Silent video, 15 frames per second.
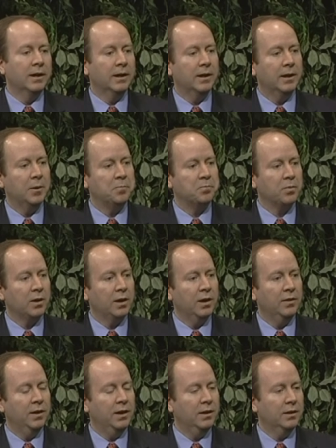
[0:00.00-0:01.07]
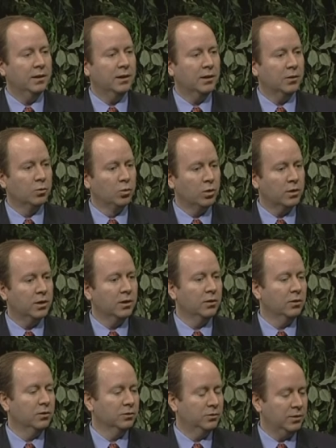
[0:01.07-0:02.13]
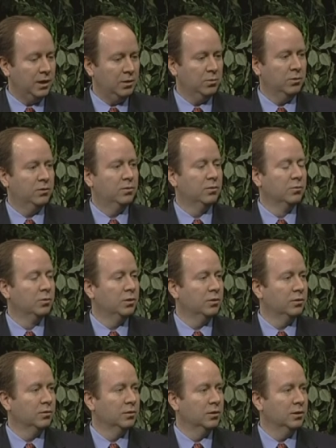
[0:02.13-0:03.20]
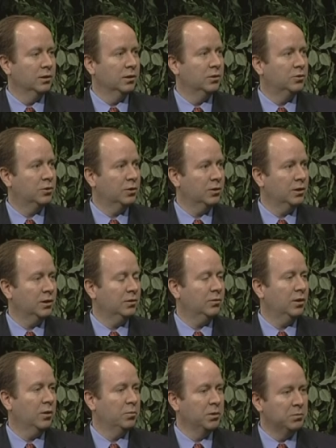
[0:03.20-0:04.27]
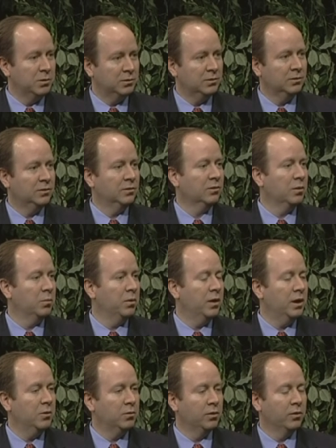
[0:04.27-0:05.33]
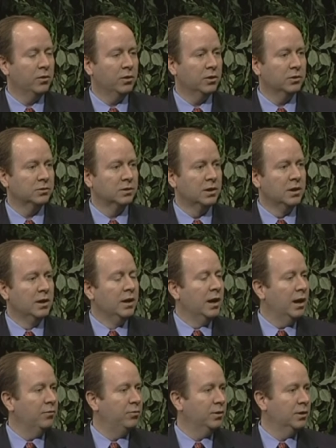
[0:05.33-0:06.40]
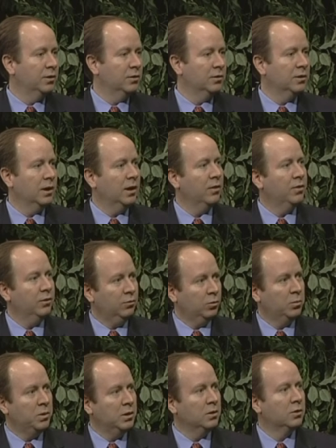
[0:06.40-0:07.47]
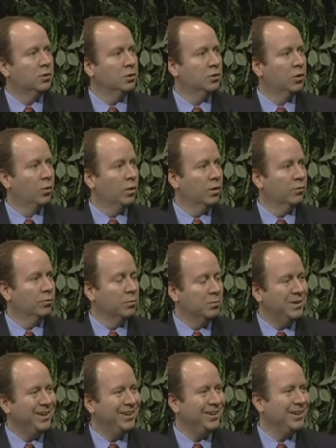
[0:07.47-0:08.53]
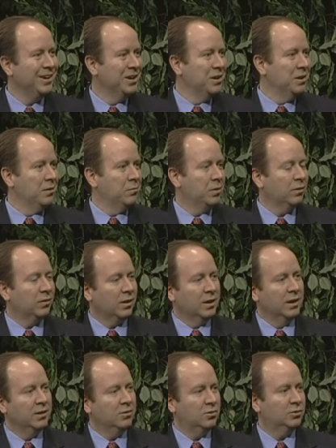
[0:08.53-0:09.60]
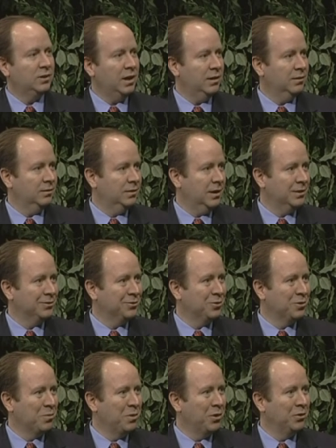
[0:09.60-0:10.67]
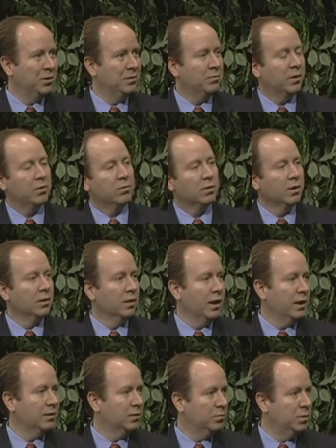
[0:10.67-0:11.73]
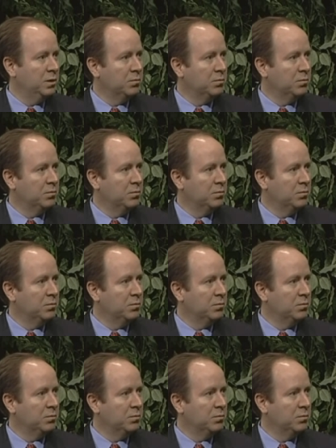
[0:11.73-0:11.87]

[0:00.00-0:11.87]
Um, and then uh, working alongside with, with uh, attorneys, helping businesses comply with laws, I figured uh, this would be a good career for me because I can understand the technical component, but I really like the